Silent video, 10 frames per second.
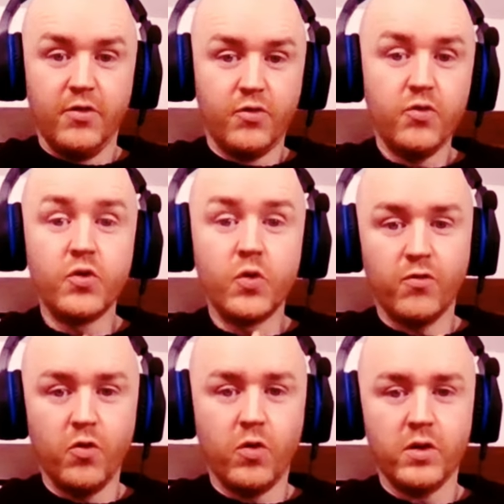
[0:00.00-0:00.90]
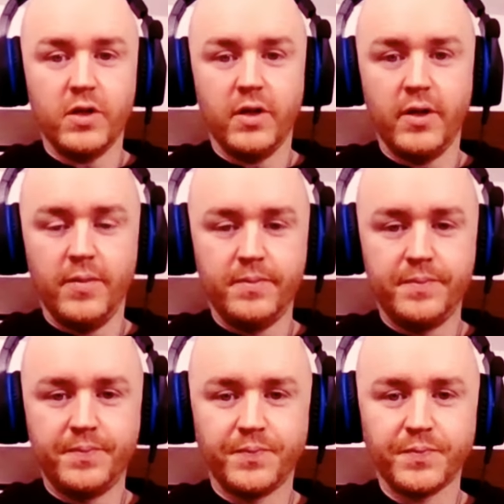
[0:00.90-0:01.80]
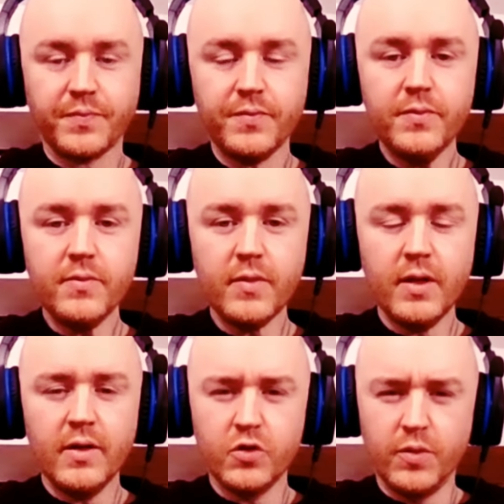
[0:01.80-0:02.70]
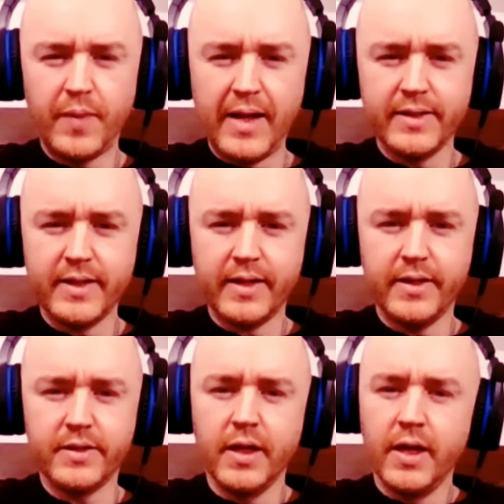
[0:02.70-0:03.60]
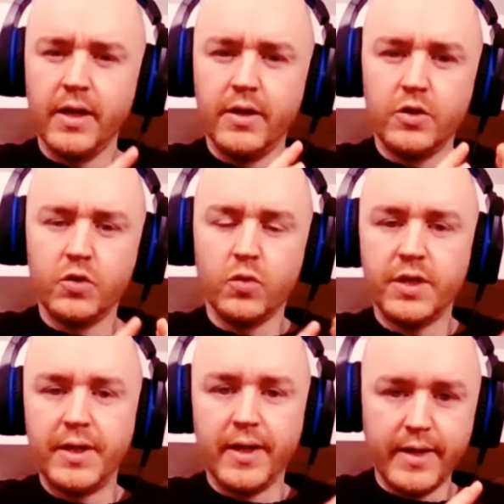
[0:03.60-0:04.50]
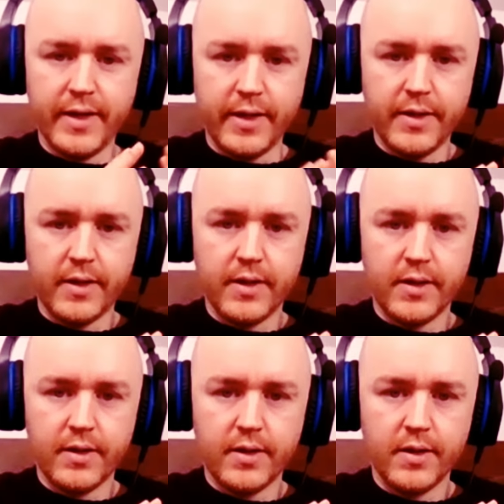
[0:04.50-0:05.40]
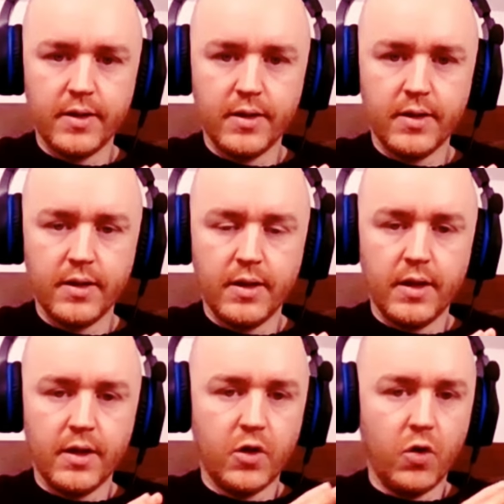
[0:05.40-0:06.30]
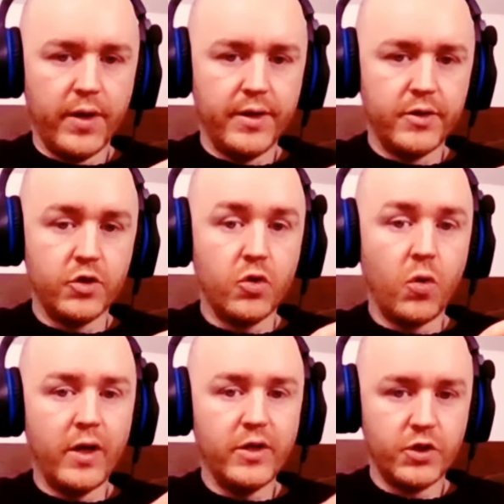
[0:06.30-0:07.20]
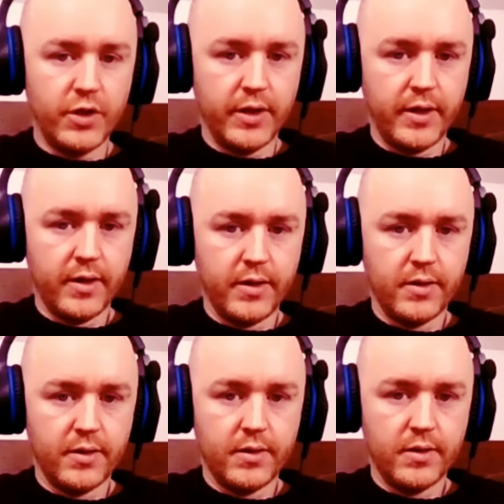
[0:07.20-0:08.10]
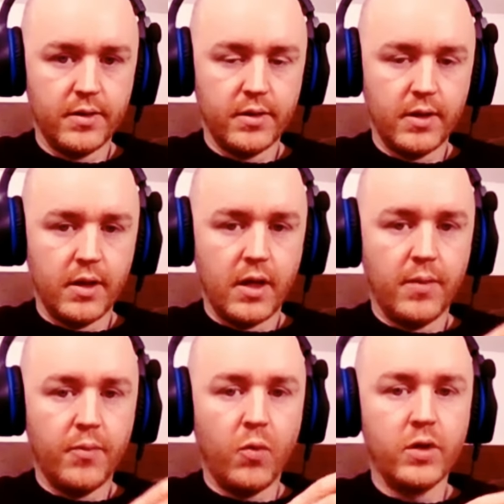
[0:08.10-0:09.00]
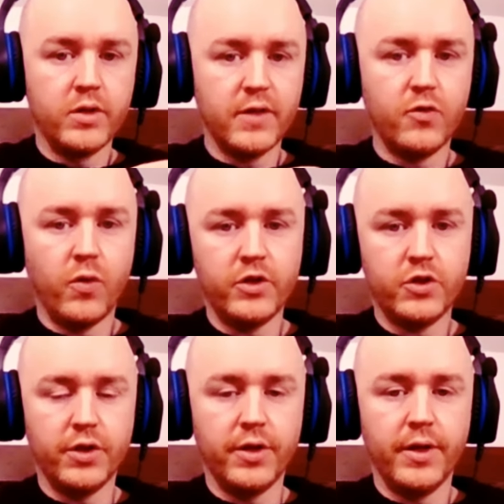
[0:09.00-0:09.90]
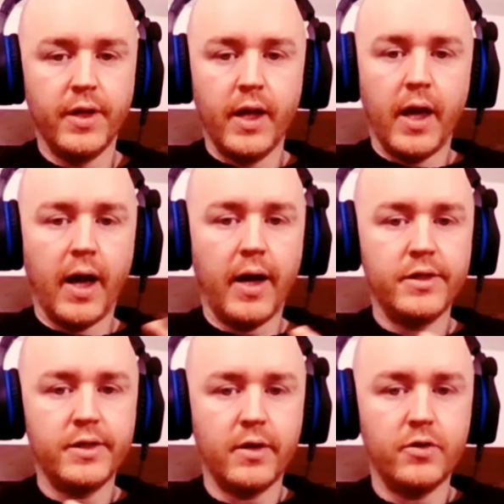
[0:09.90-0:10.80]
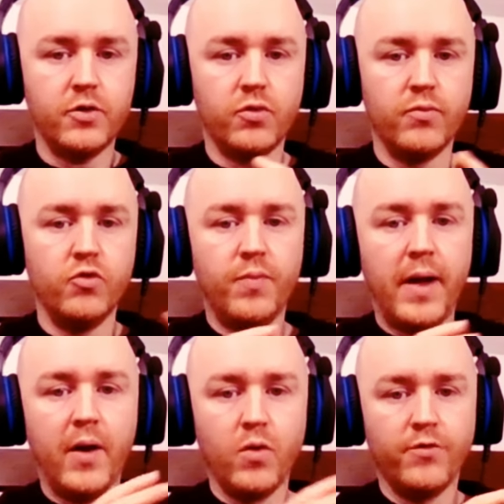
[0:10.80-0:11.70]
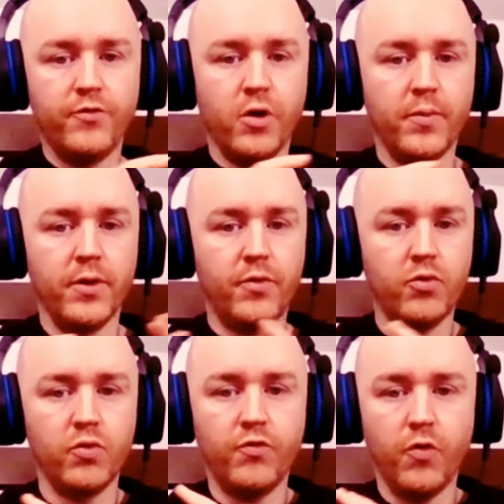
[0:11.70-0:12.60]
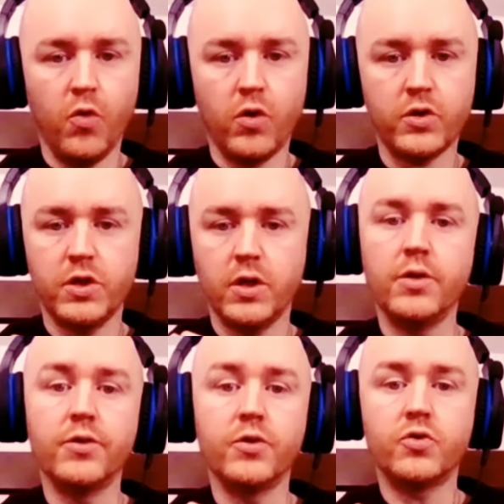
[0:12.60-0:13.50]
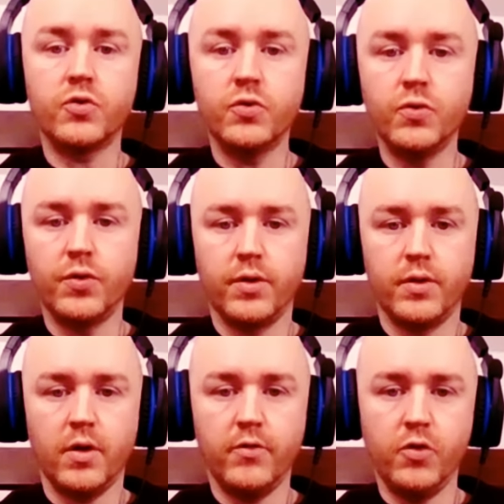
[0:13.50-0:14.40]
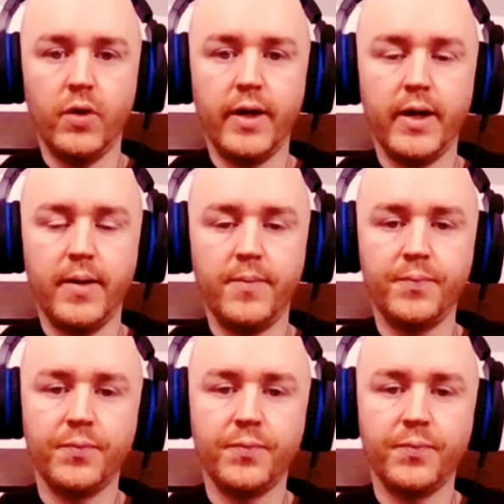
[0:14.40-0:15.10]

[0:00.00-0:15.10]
through your focus on it. So the balancing act is don't deny it. Go in to question it. But once I've questioned it, I start to remove power from it through focusing on the truth of who I am.